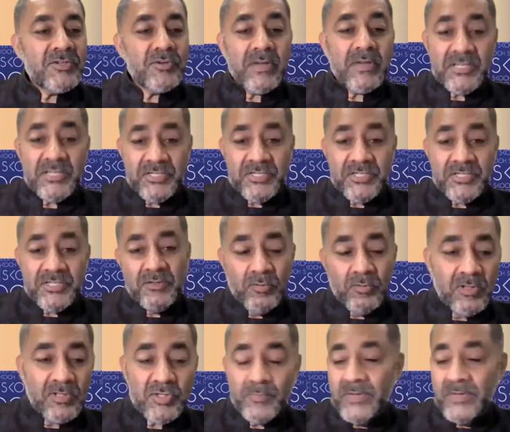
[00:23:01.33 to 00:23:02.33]
education,
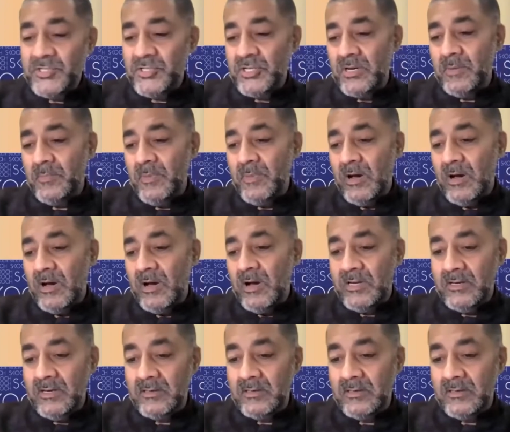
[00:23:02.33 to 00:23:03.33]
you also mentioned about
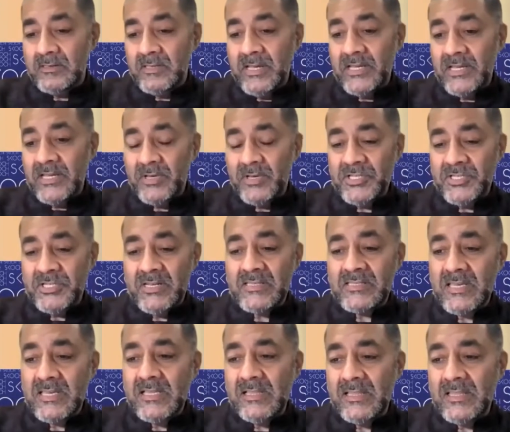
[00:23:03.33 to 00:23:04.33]
it, the education
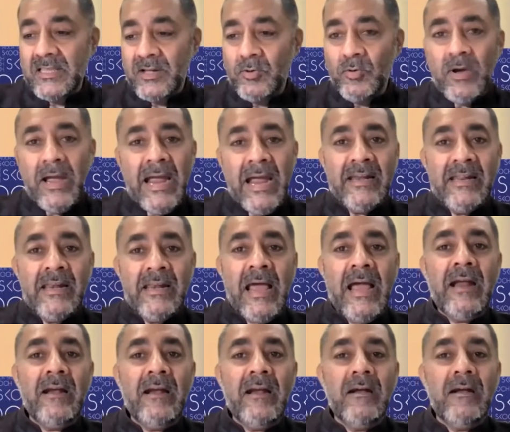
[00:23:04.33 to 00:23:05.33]
and skill, they go hand
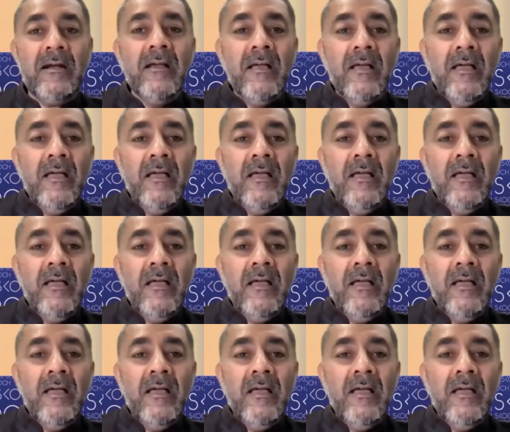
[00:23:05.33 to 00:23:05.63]
in hand.